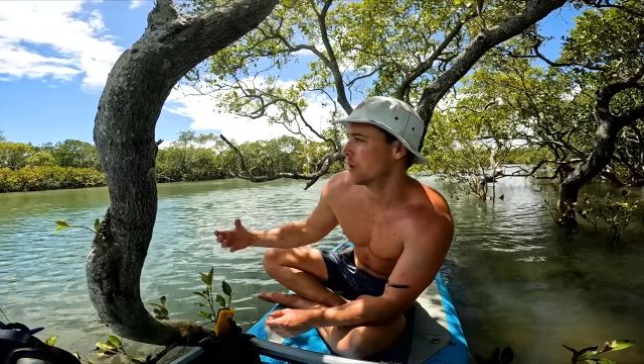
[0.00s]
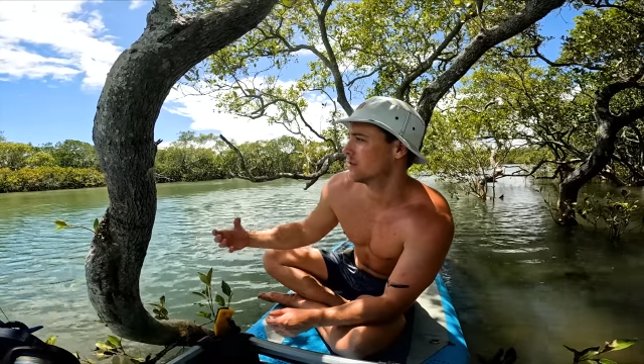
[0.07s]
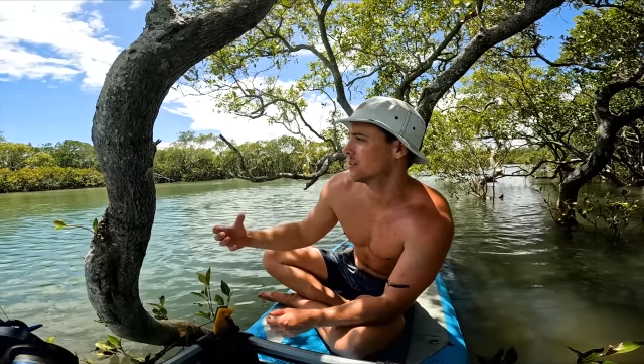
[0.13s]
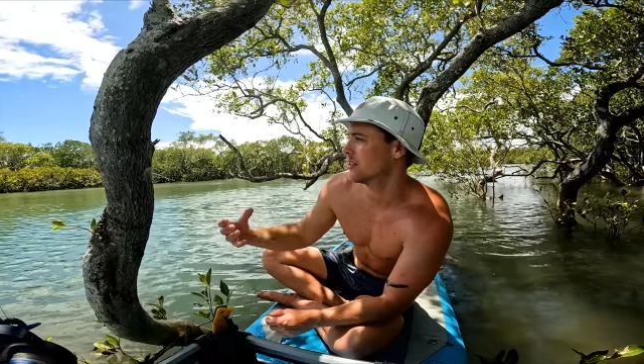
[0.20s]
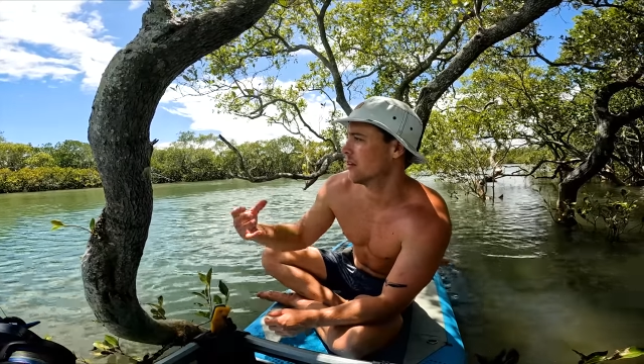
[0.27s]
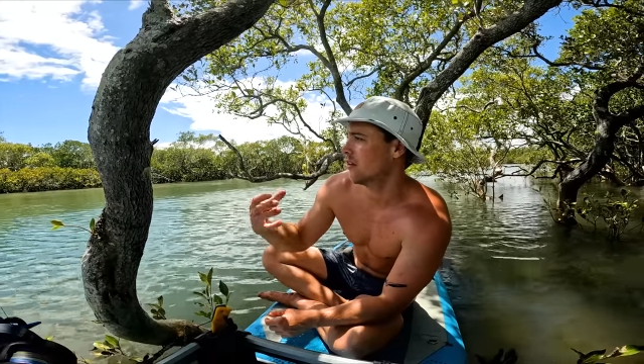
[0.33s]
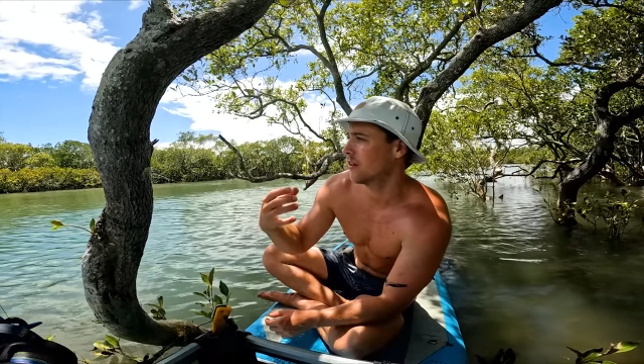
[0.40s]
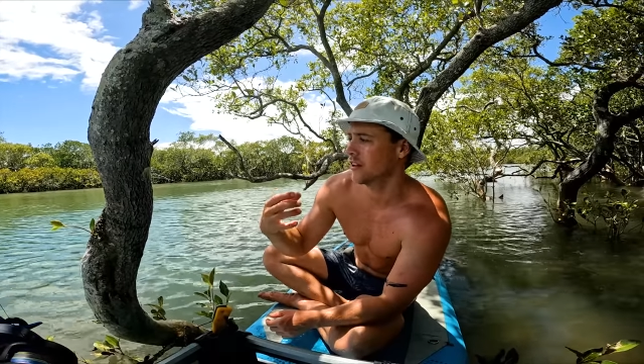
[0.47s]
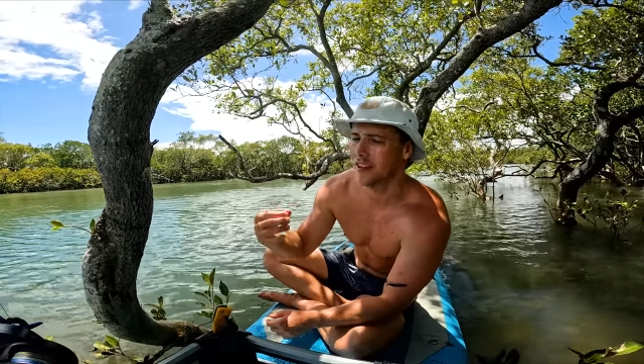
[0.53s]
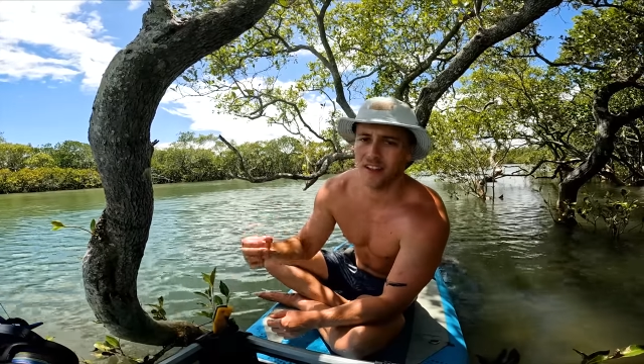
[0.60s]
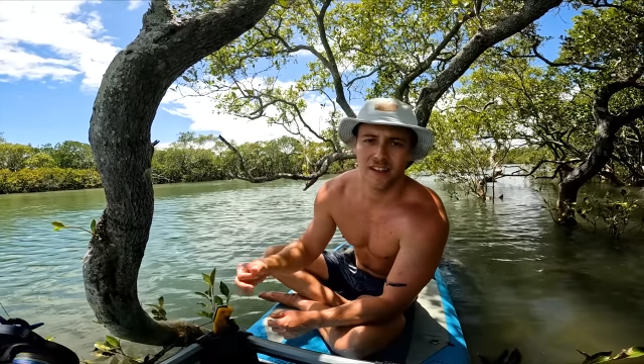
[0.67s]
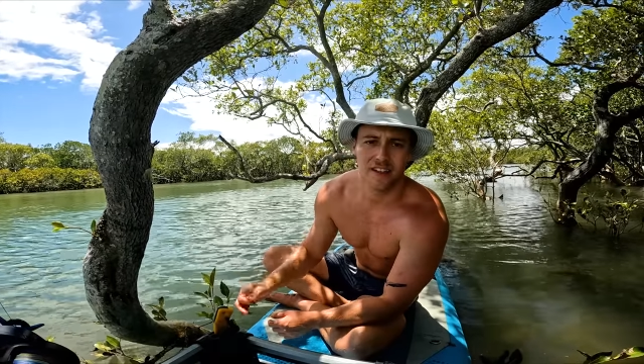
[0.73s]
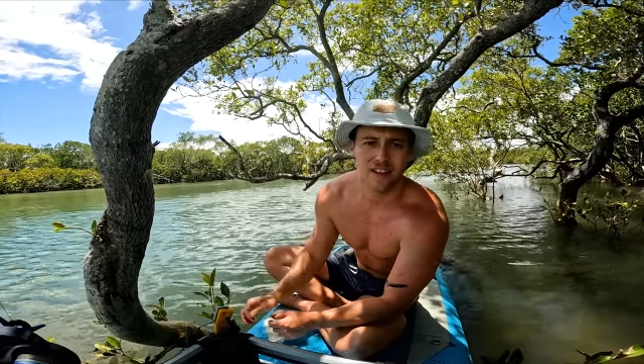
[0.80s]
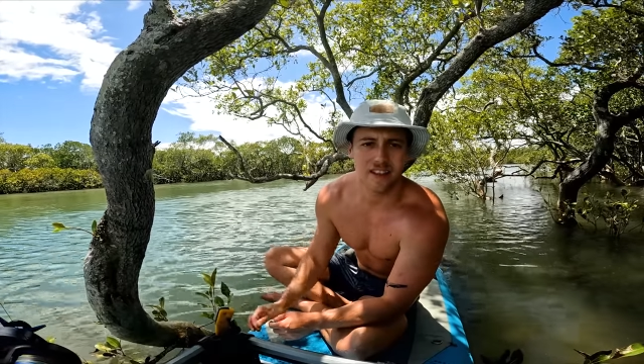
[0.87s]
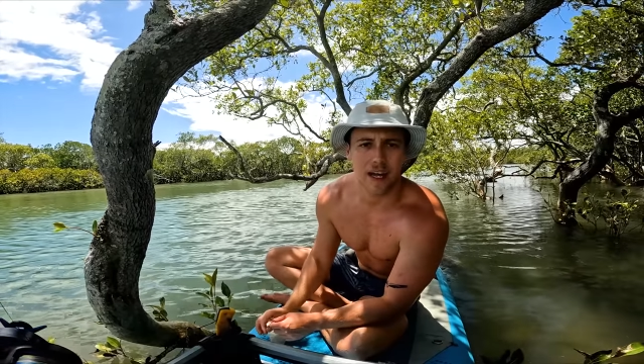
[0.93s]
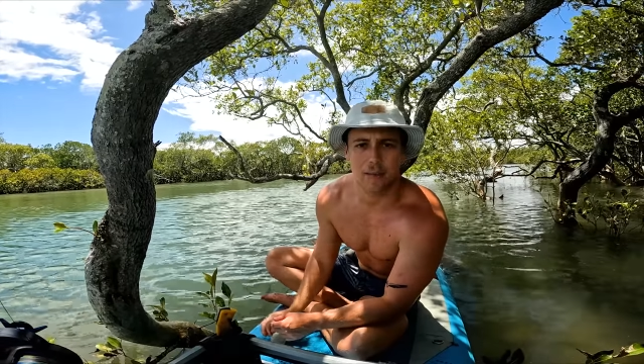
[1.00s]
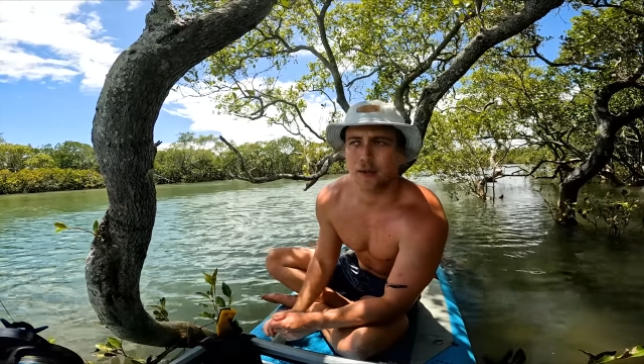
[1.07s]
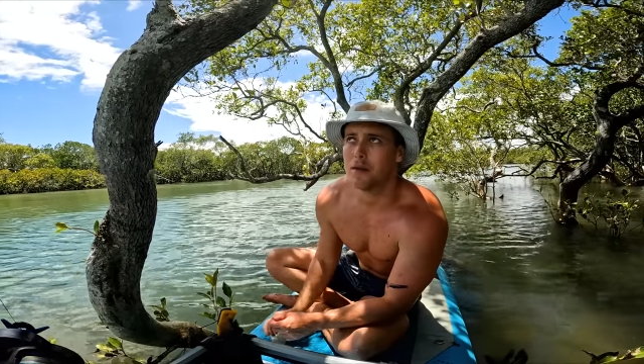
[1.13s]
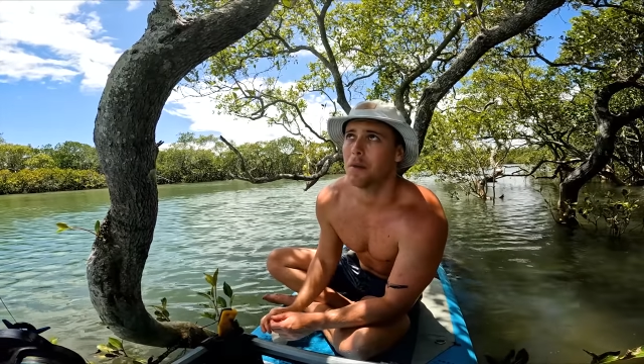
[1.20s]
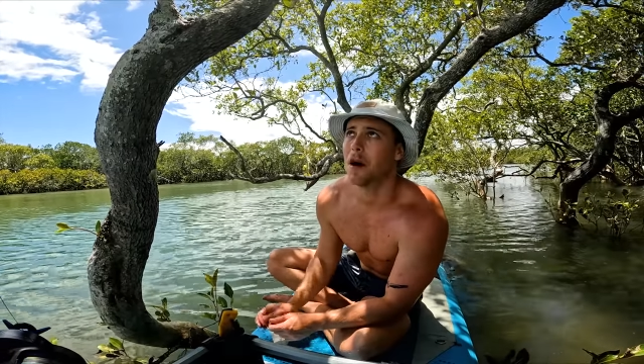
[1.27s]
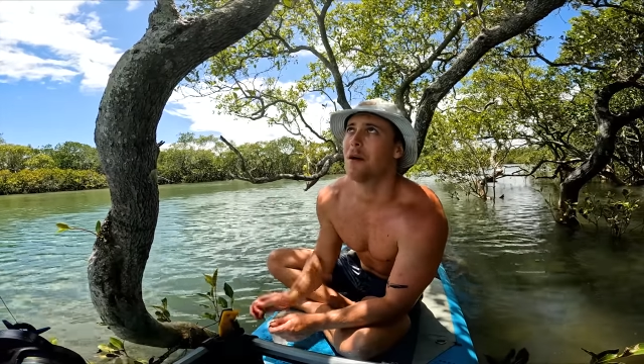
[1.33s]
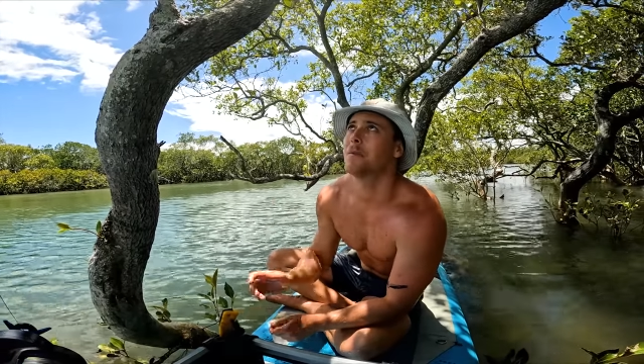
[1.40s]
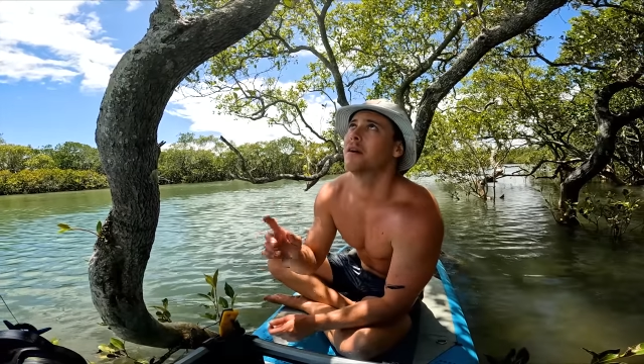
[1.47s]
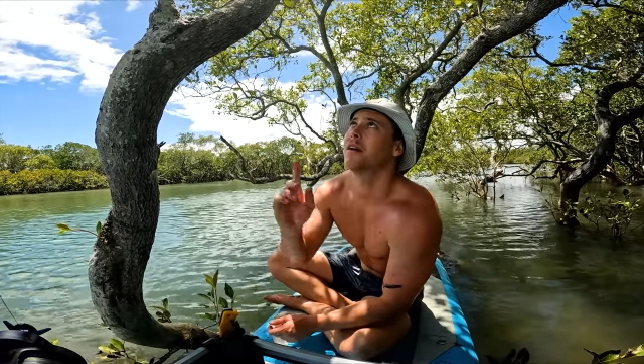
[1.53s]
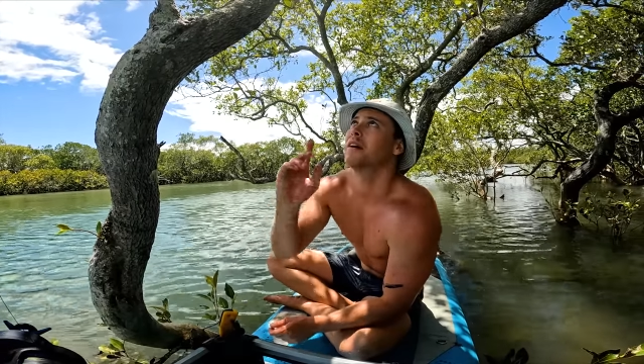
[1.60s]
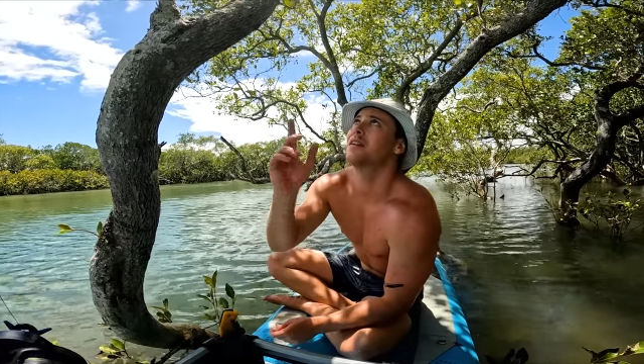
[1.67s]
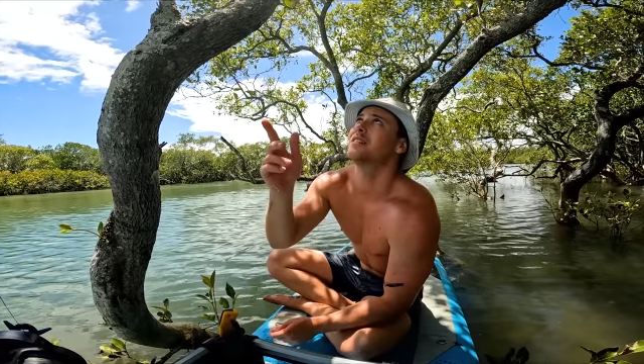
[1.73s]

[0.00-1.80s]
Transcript: comes along, snaps him up,